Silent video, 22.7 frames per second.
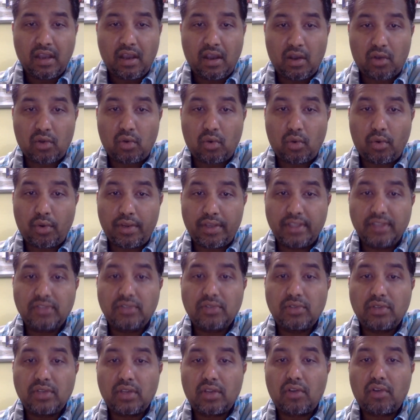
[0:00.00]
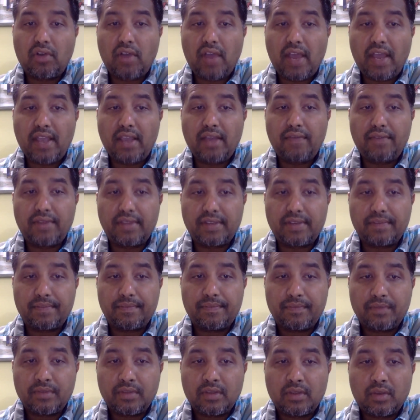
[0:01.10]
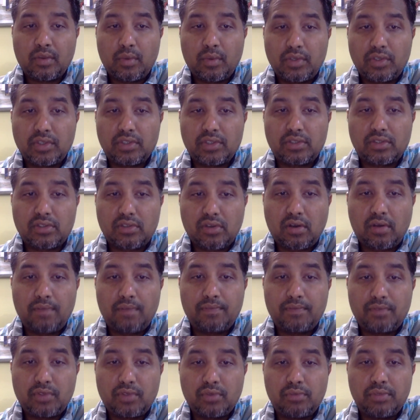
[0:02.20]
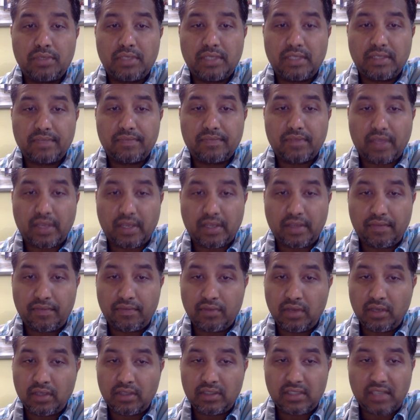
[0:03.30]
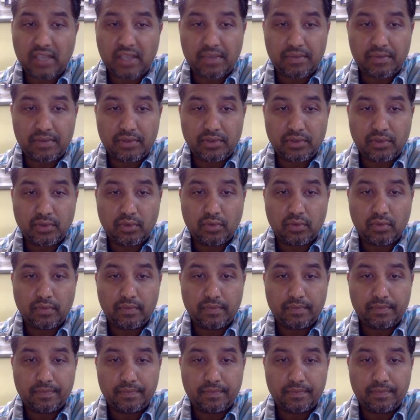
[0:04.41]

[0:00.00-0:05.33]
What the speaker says: according to the cry of it, which has come to me. And if not, I will know.